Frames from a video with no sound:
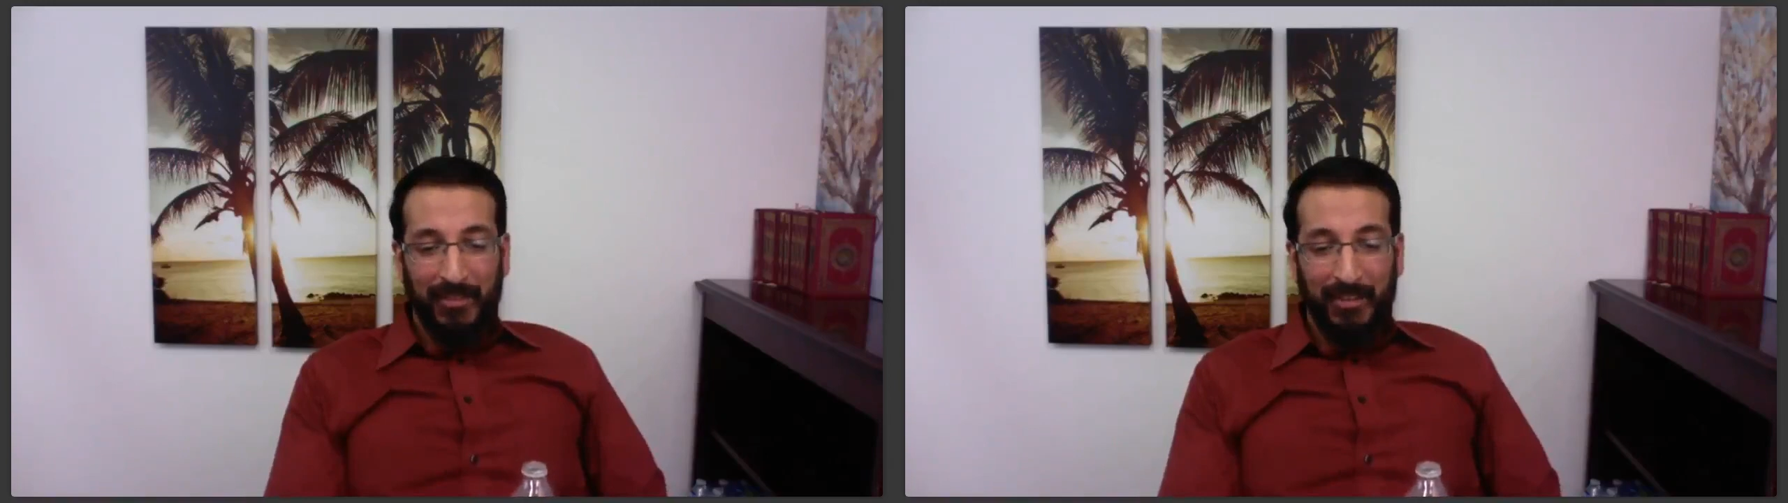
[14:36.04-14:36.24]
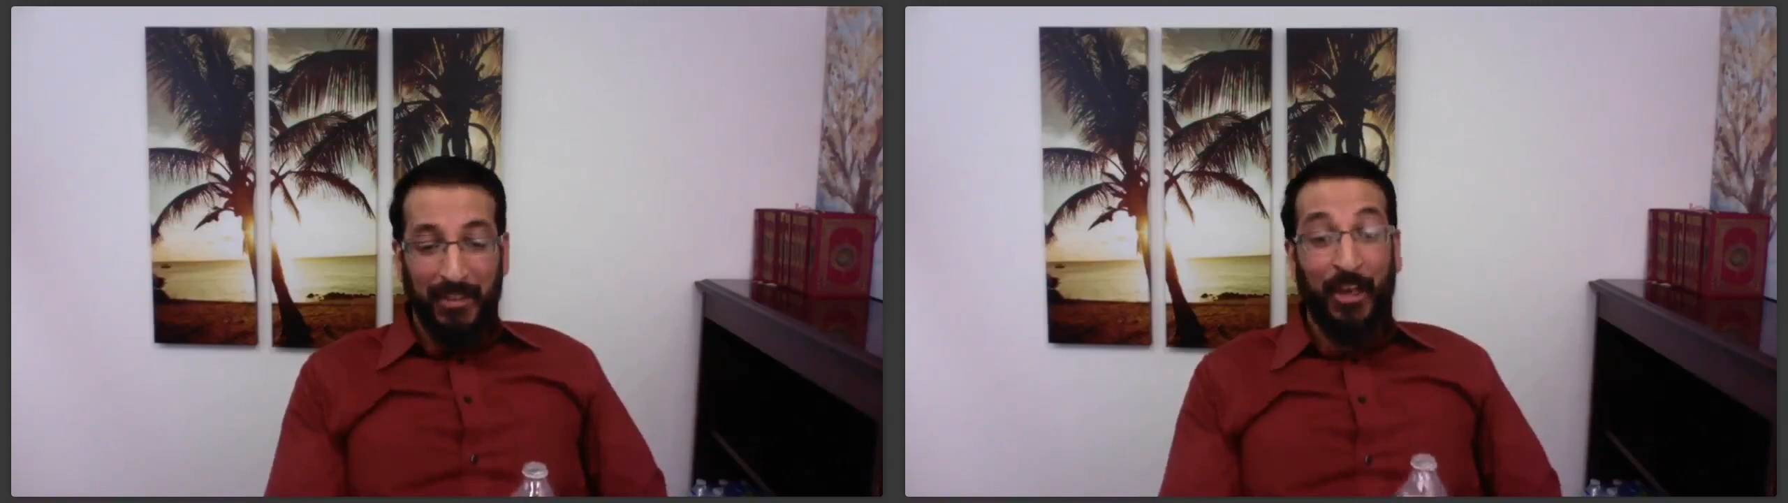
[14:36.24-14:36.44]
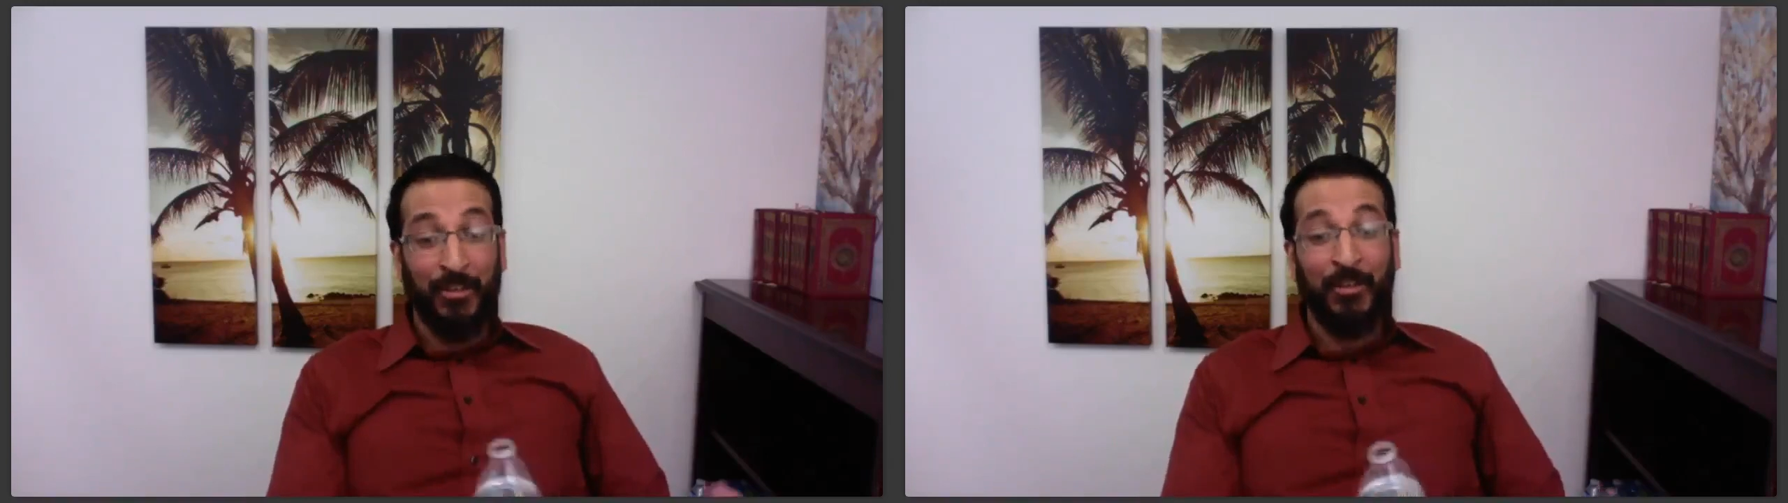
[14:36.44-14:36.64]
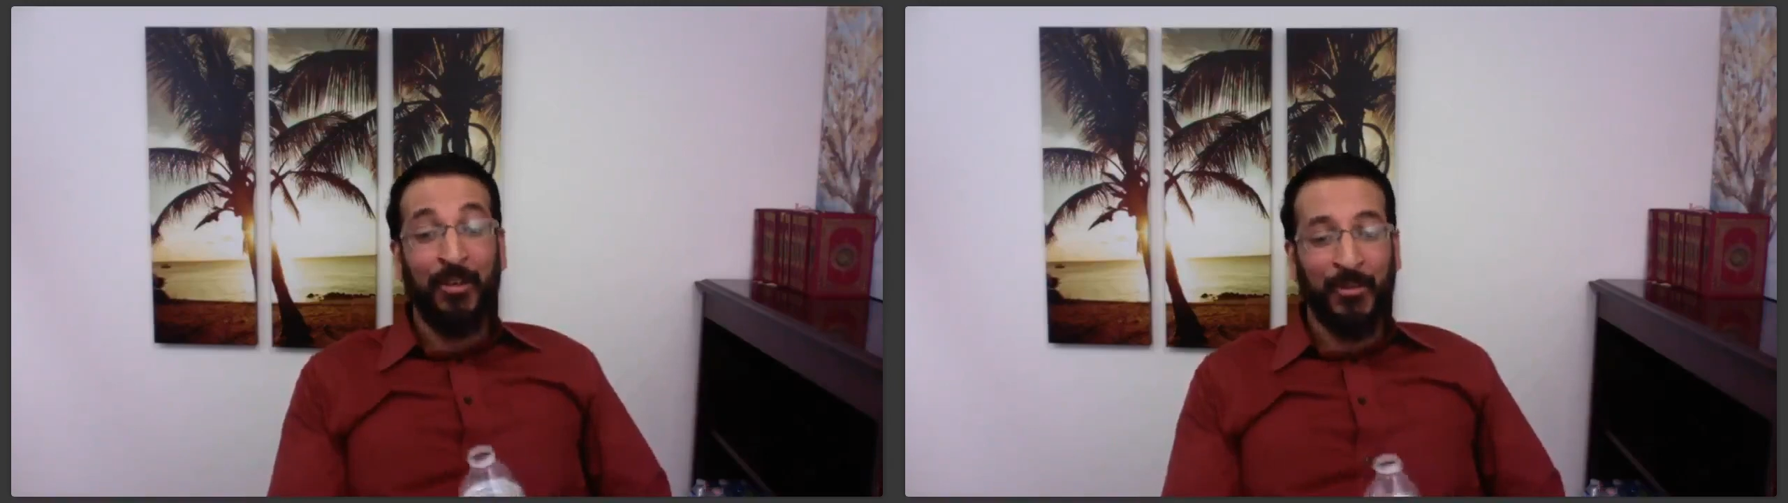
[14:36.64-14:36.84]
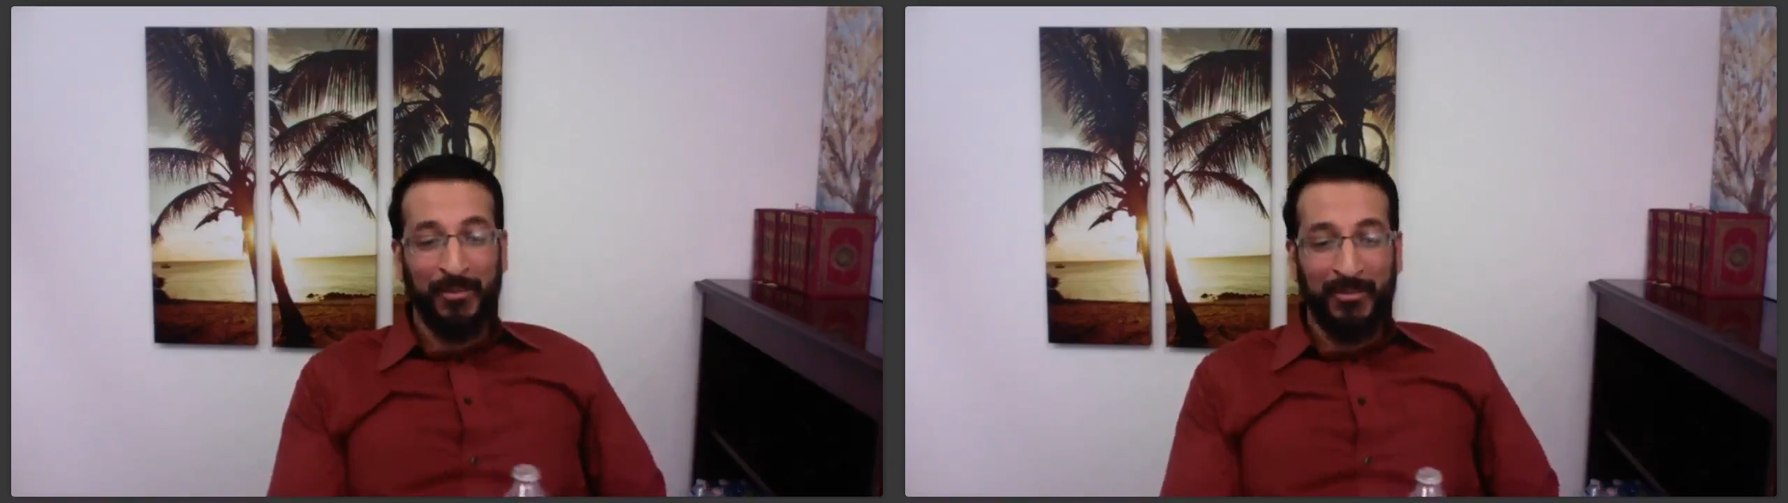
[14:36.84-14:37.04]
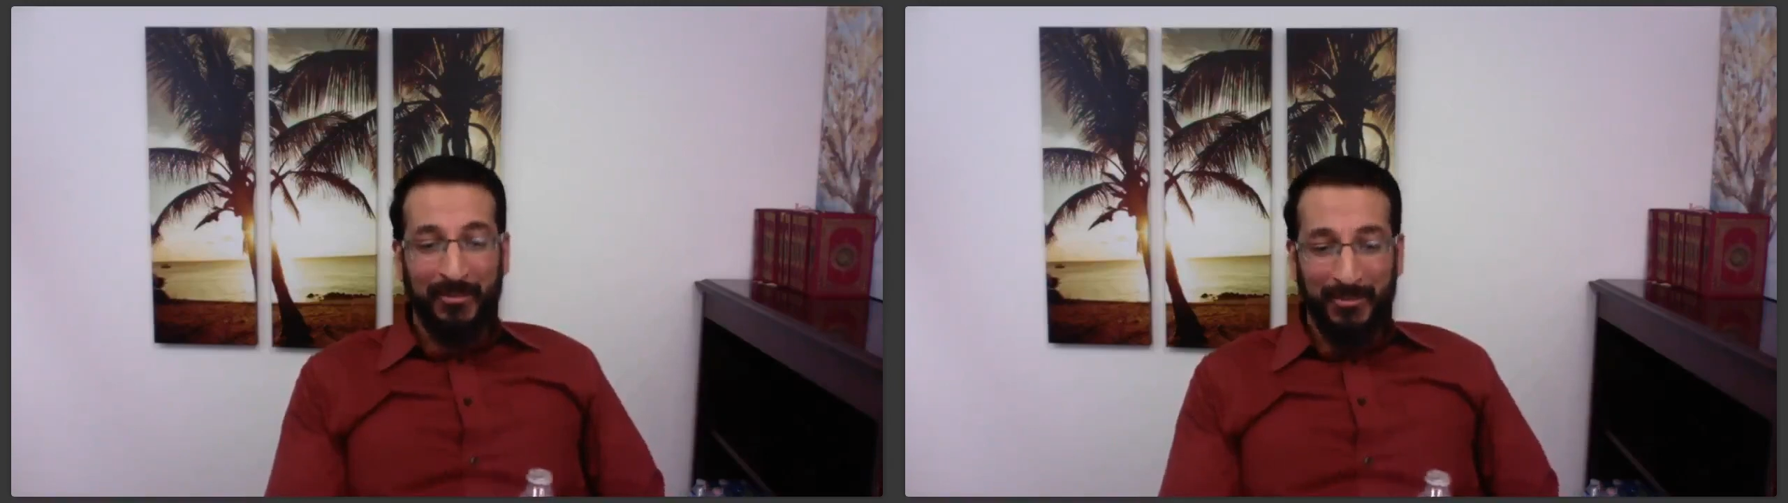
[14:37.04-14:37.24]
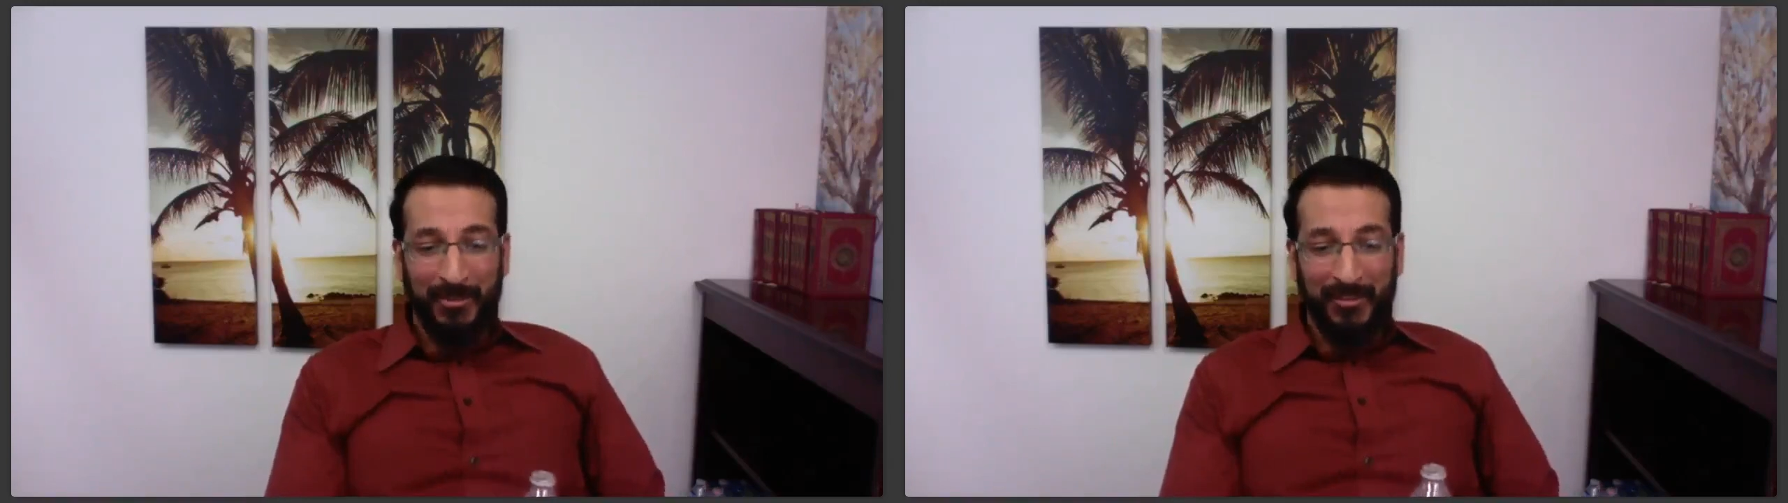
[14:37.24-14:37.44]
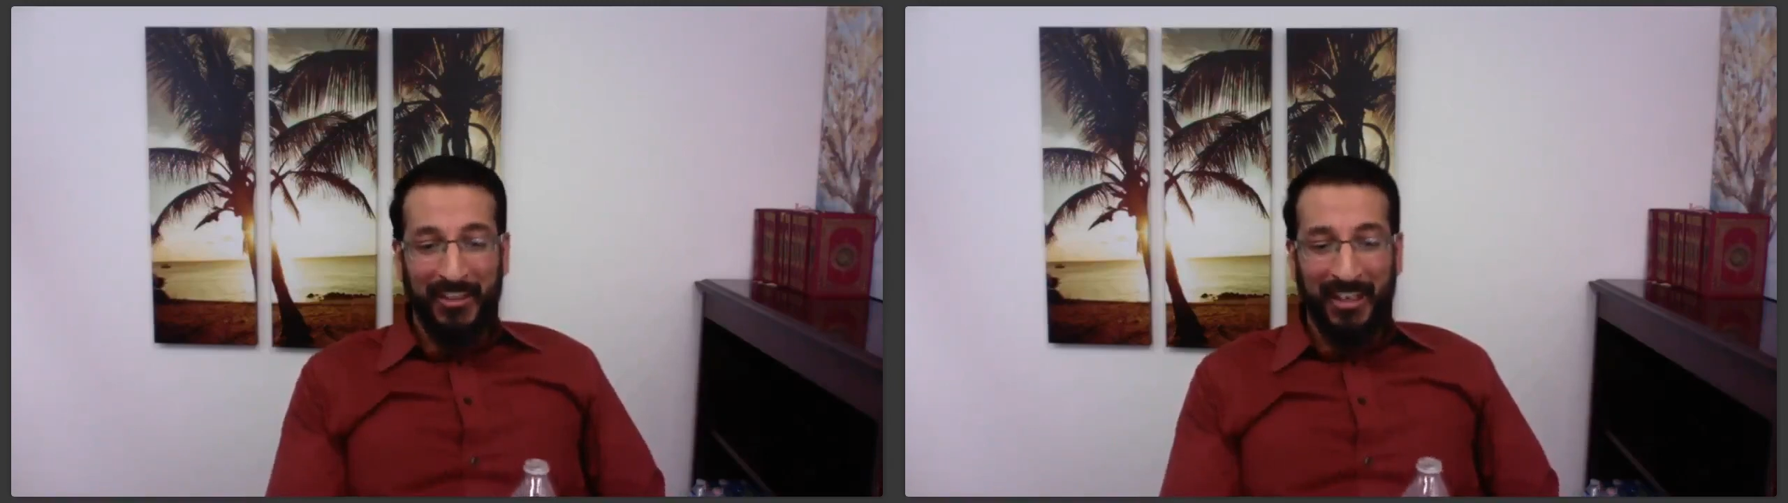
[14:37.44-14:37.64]
cuddle hormone,
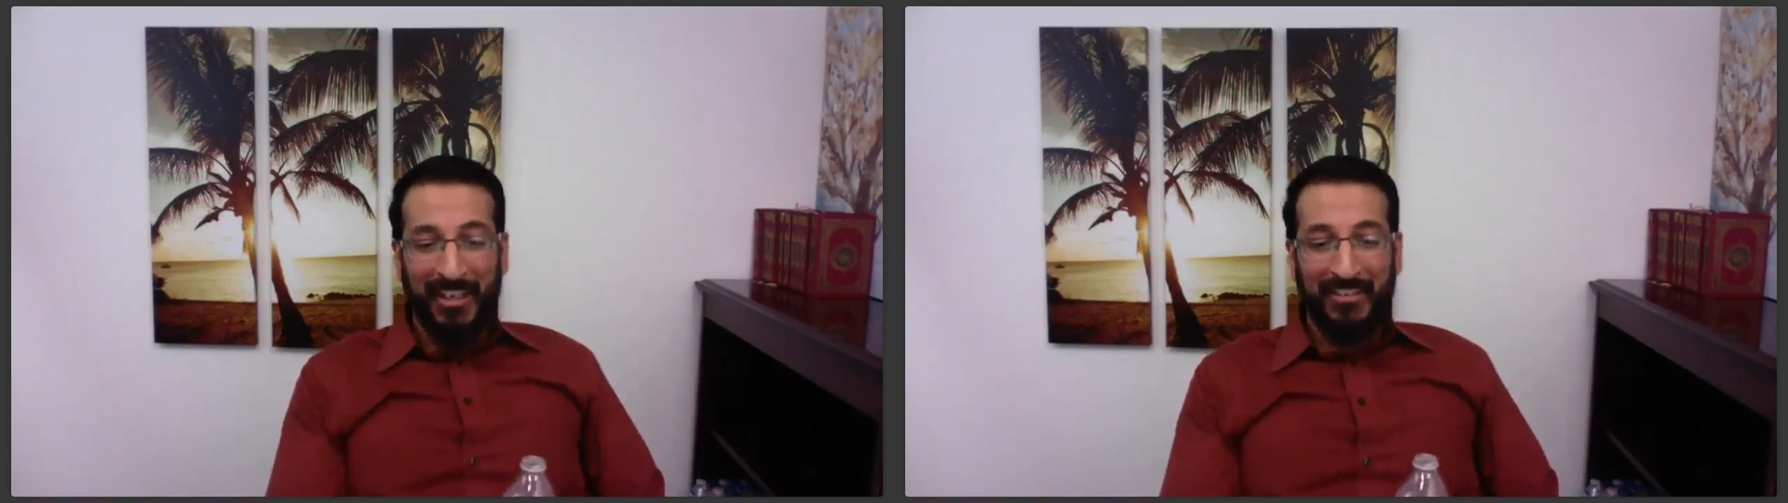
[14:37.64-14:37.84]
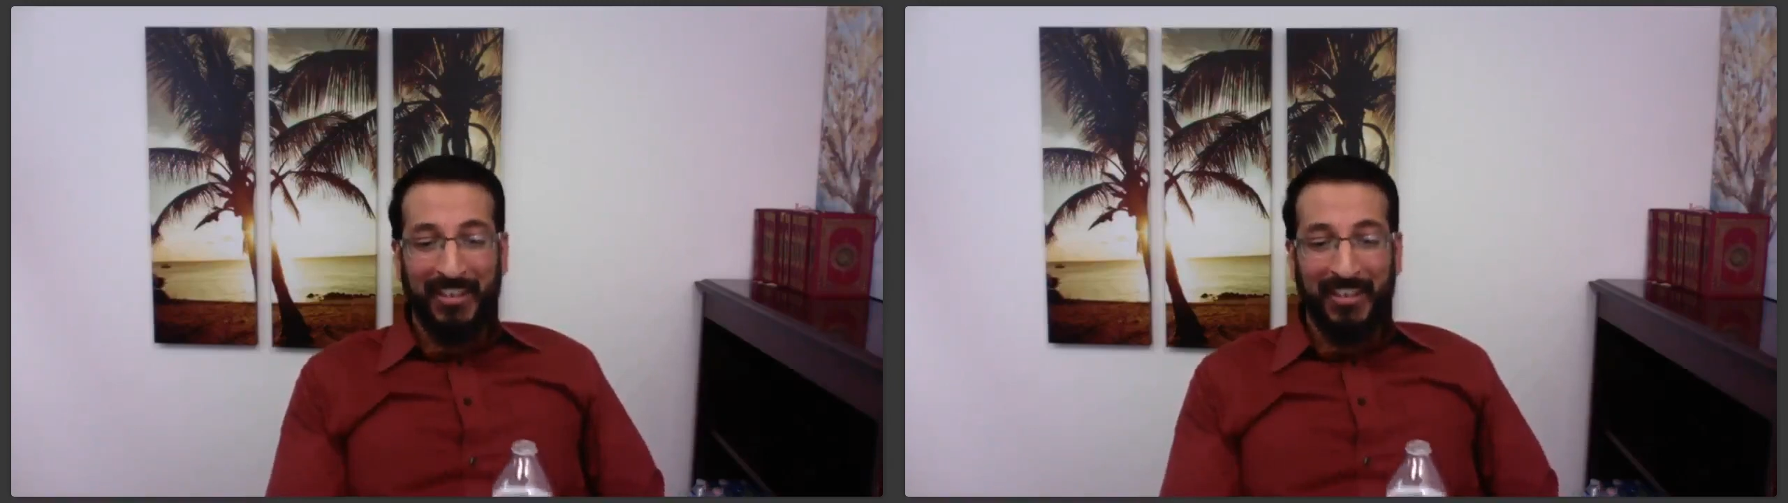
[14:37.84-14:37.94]
believe it or not,